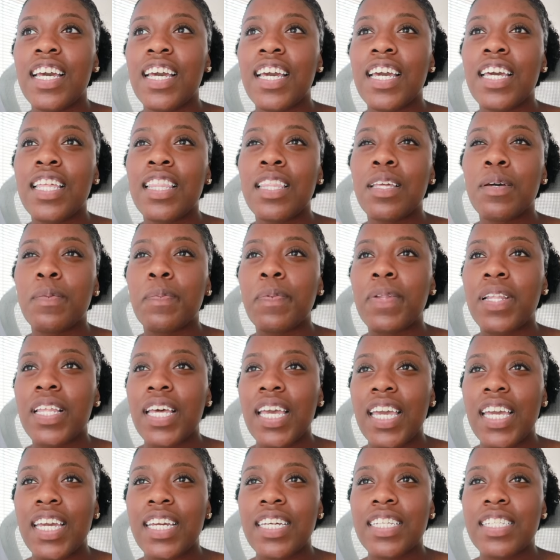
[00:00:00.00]
in the
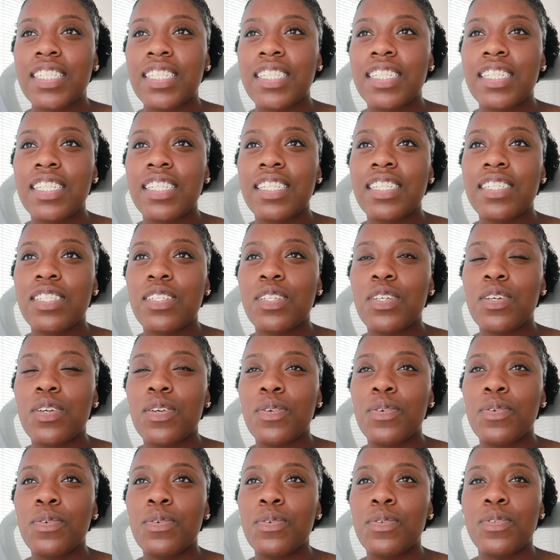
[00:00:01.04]
place
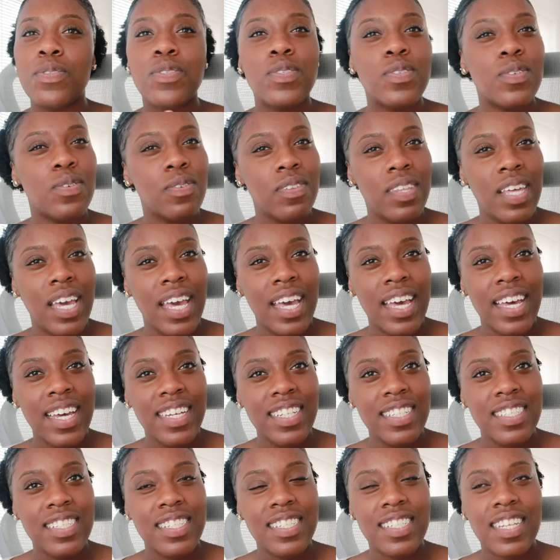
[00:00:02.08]
to do
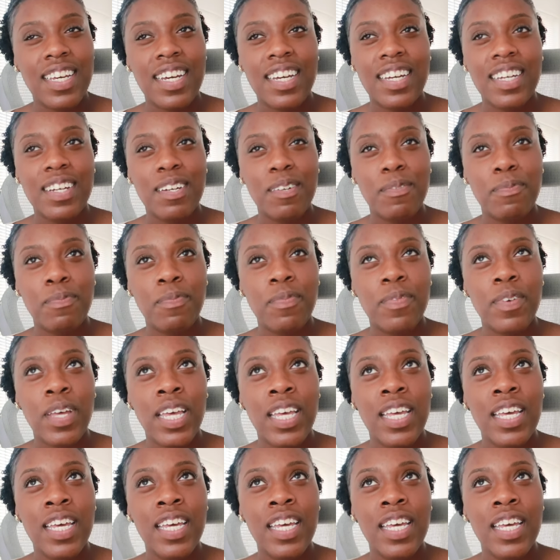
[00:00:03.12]
that. Um,